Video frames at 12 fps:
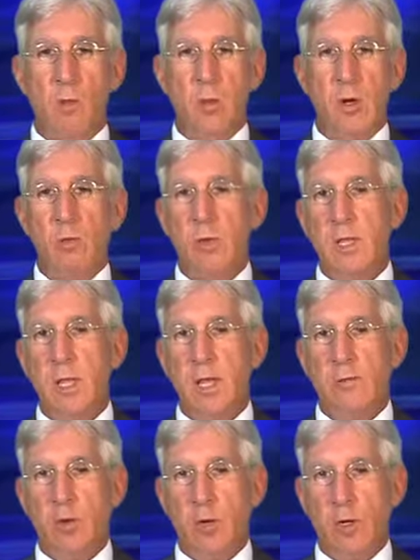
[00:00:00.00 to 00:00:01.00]
But when they
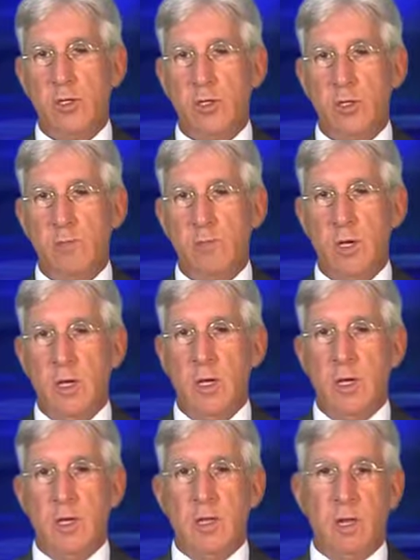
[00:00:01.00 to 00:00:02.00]
have a question,
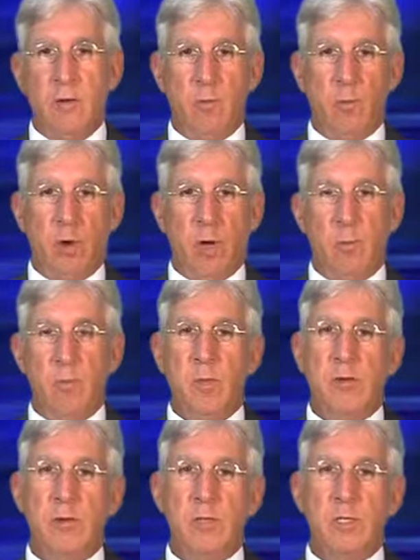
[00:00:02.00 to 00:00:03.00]
they have a problem
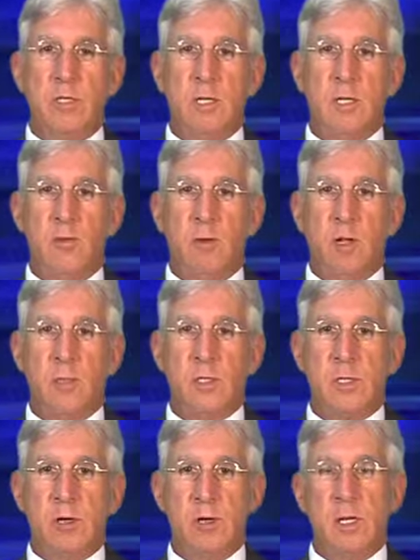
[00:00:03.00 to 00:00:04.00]
that does, uh, develops,
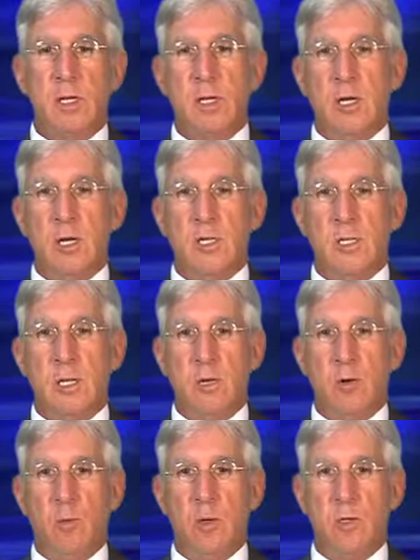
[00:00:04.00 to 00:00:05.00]
they're looking to us to
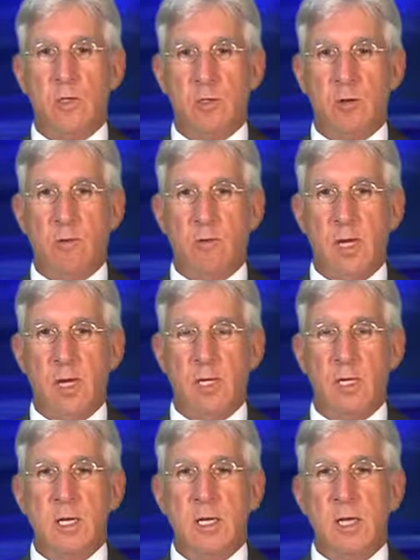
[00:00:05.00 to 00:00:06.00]
help solve
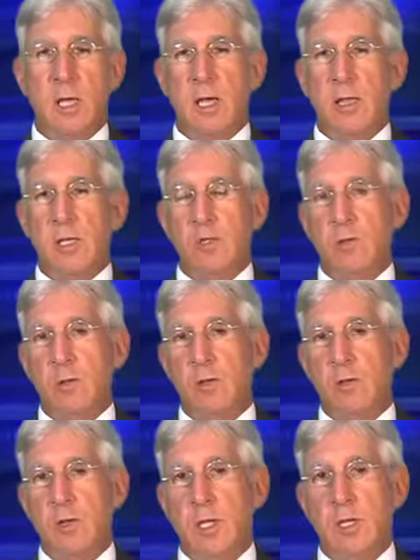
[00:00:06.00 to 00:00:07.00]
that. And that's one of the
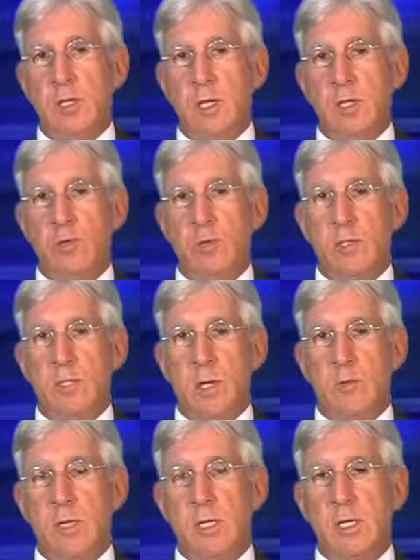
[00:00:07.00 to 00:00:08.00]
unique things with
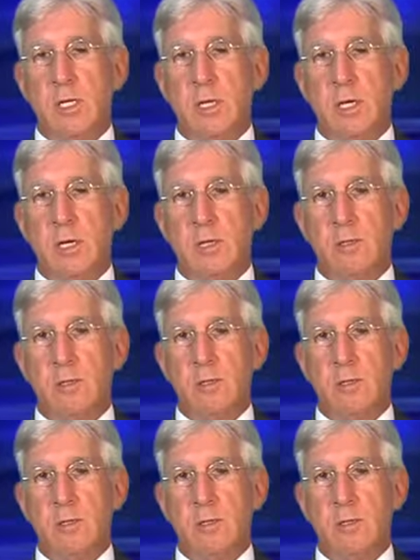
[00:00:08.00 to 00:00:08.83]
Summit uh,